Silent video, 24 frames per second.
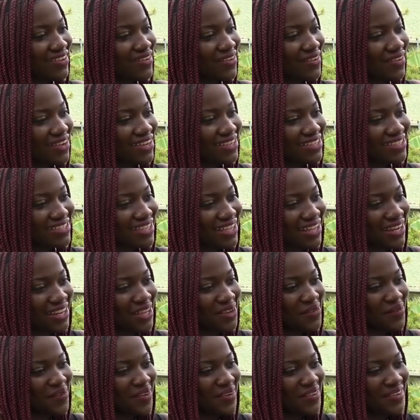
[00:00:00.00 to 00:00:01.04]

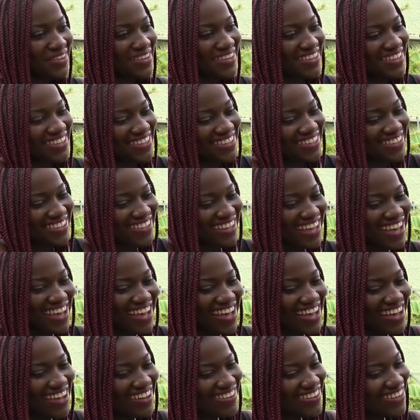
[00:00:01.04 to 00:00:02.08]
anyone.
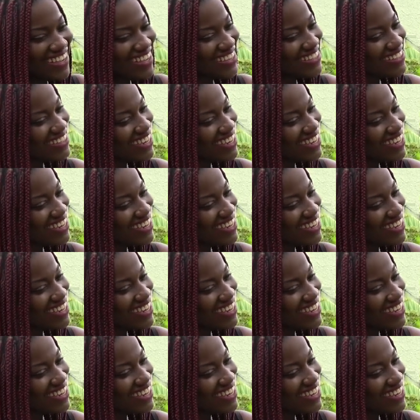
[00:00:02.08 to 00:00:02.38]
I'm like,